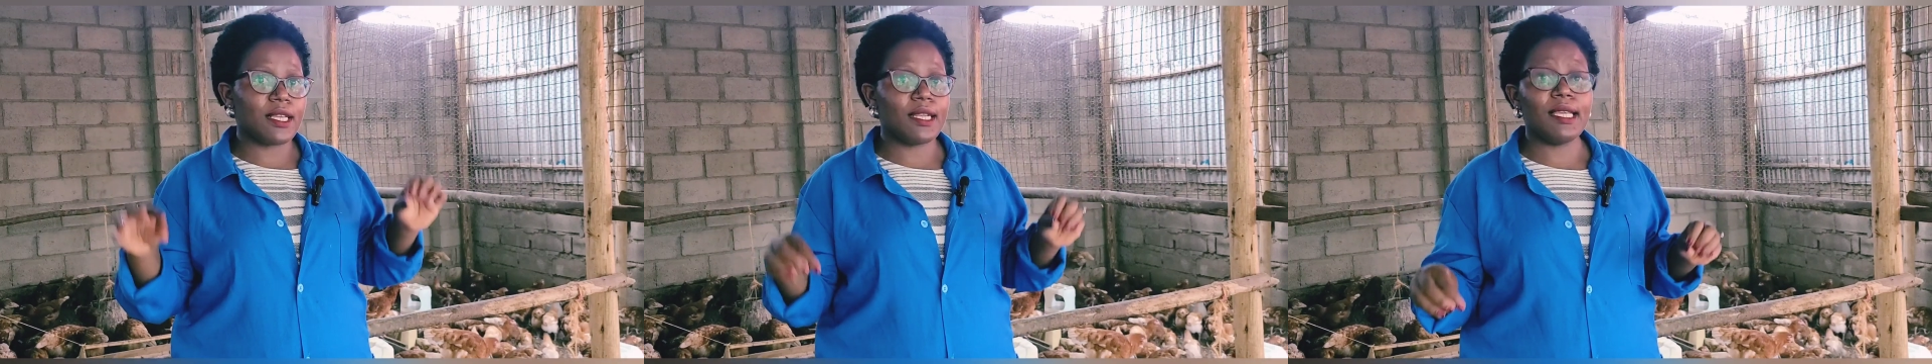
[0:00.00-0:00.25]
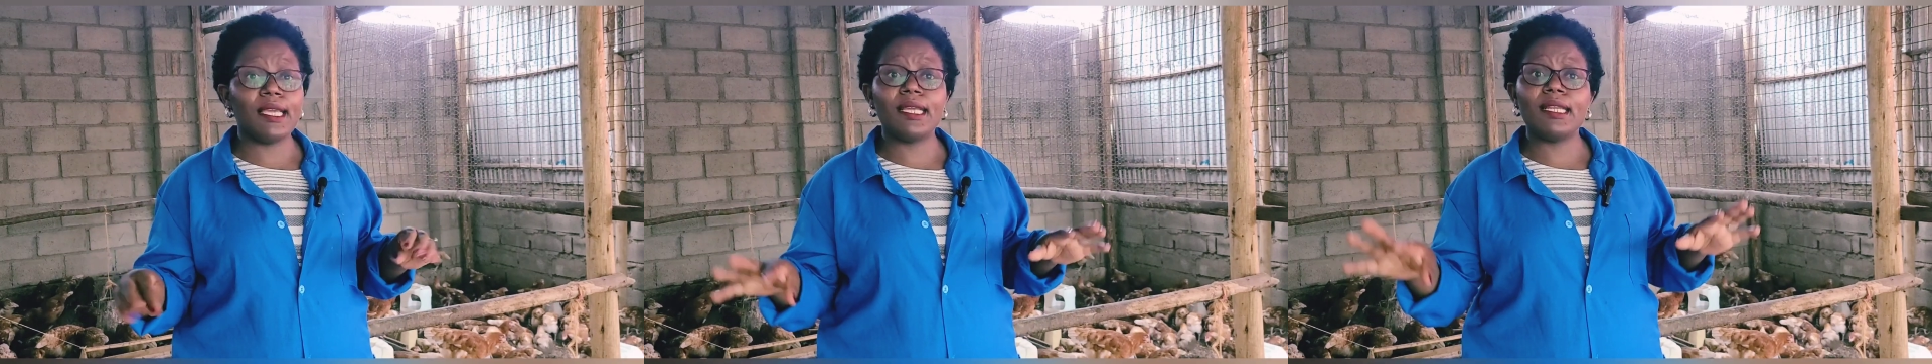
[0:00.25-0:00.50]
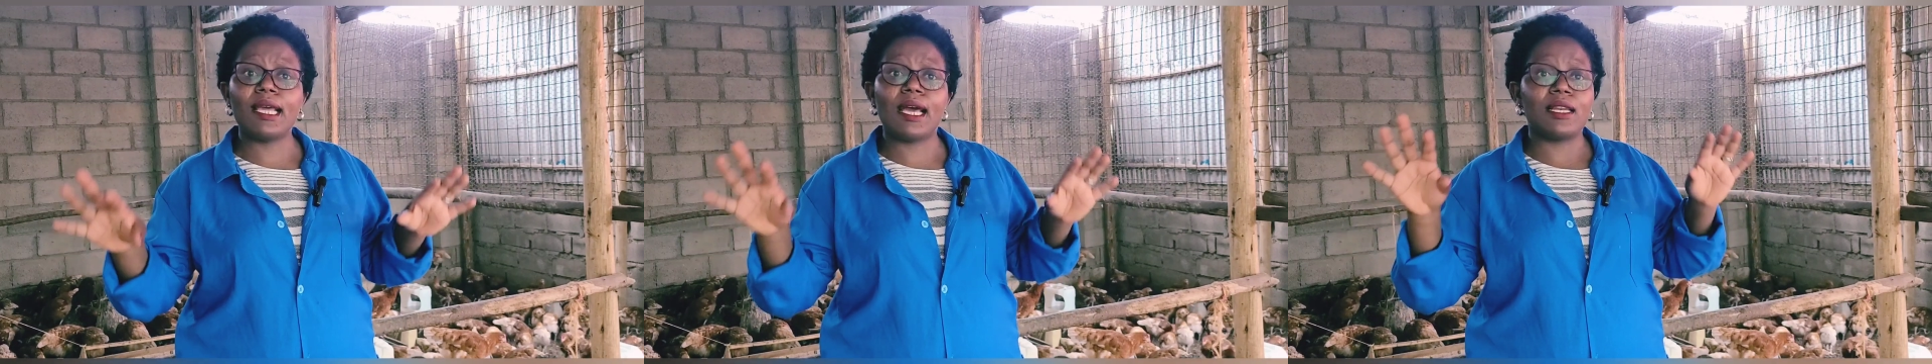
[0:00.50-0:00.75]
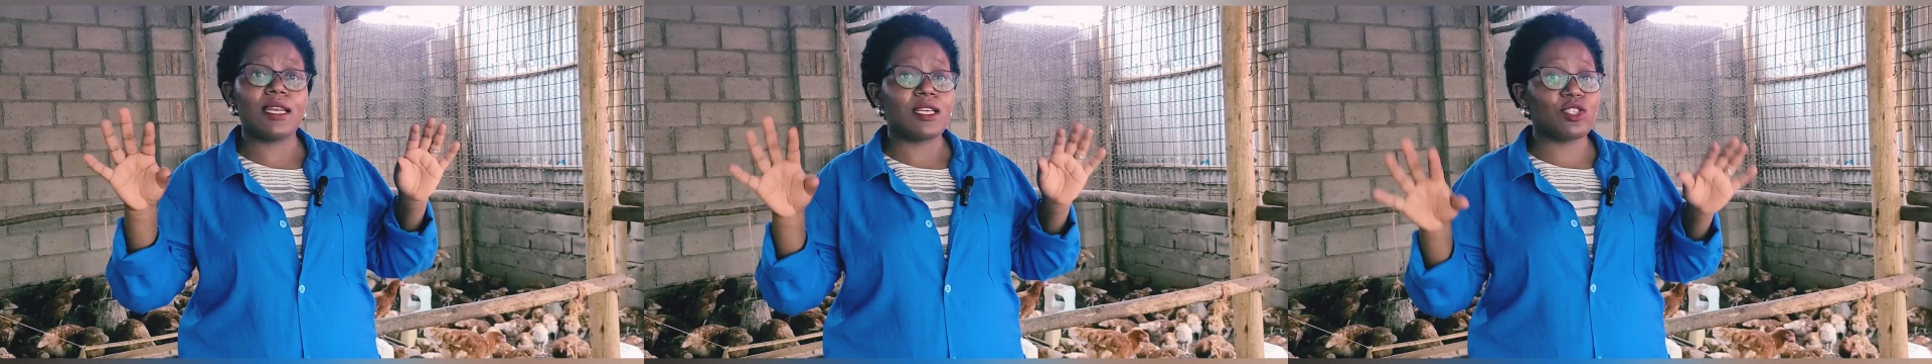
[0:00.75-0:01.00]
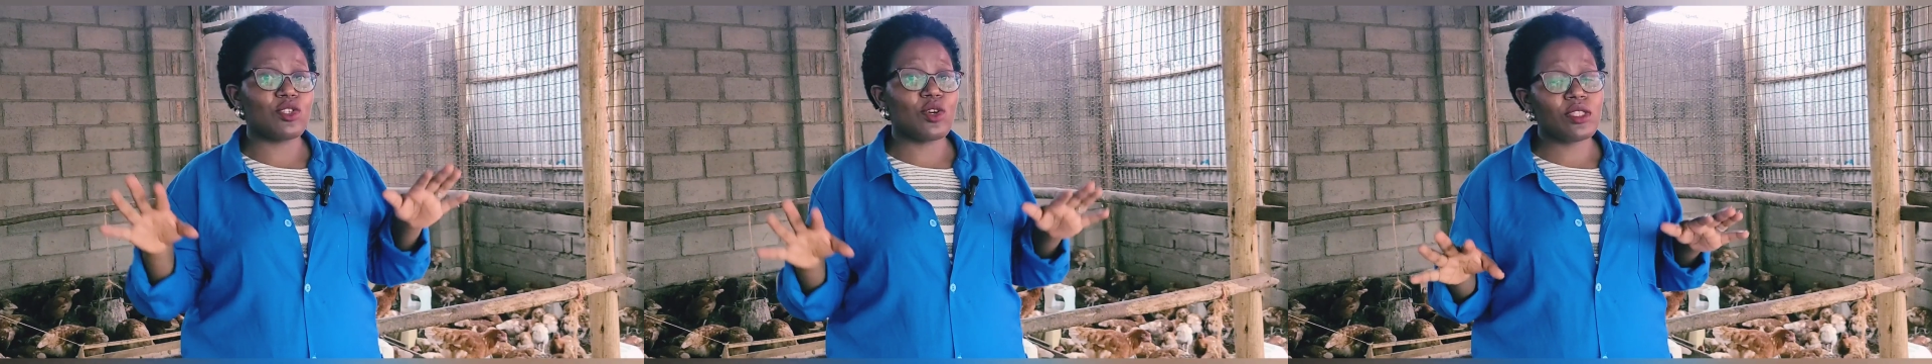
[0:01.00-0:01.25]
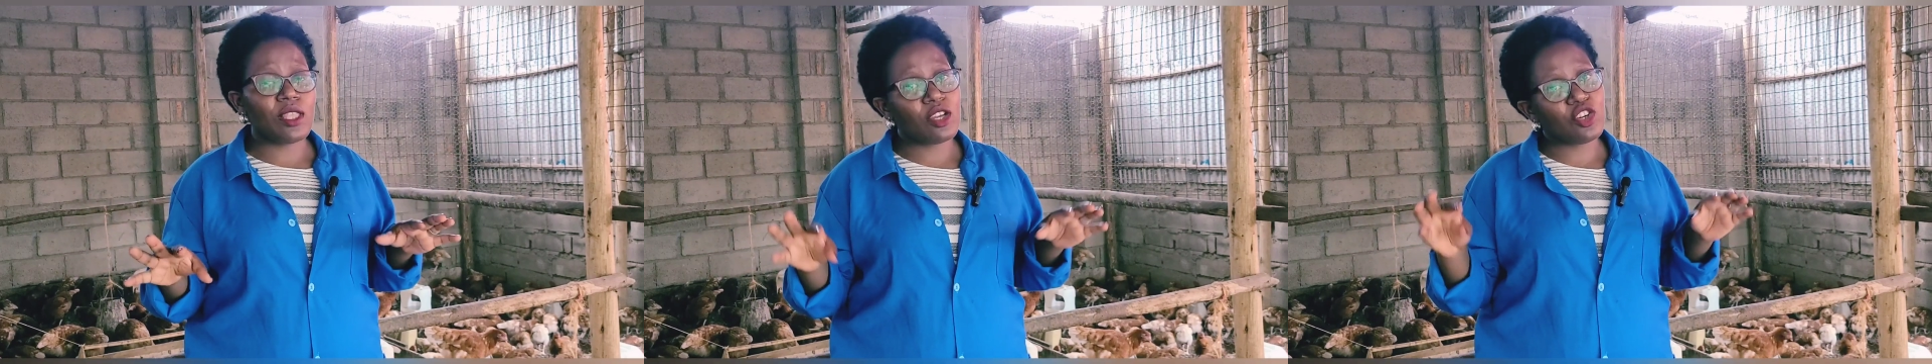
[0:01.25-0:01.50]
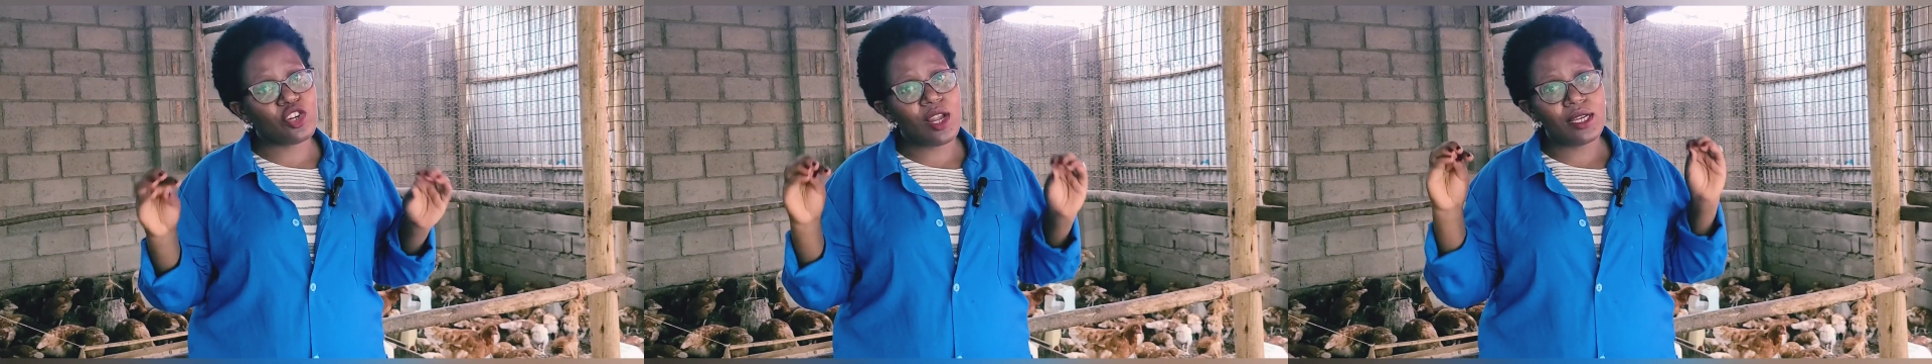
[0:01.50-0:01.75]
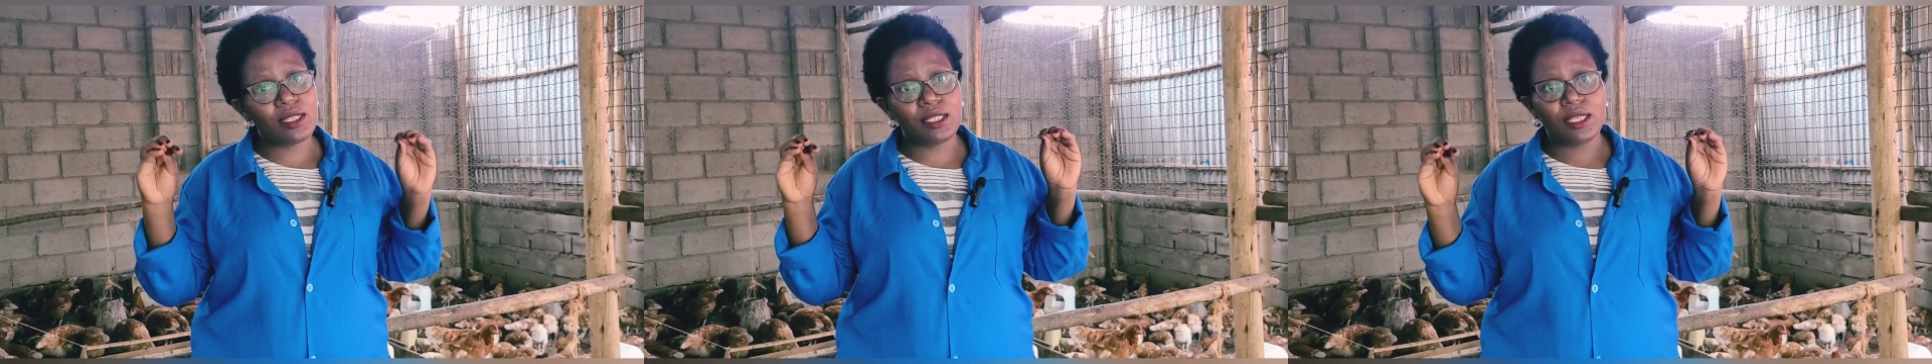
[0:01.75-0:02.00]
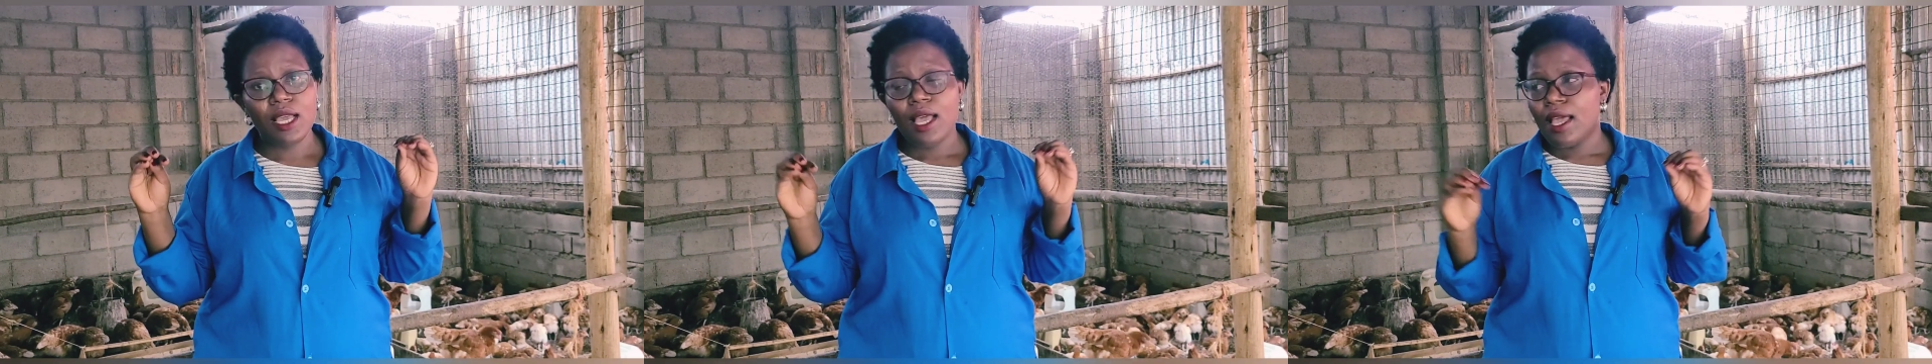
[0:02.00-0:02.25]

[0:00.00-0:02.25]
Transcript: clean and does not attract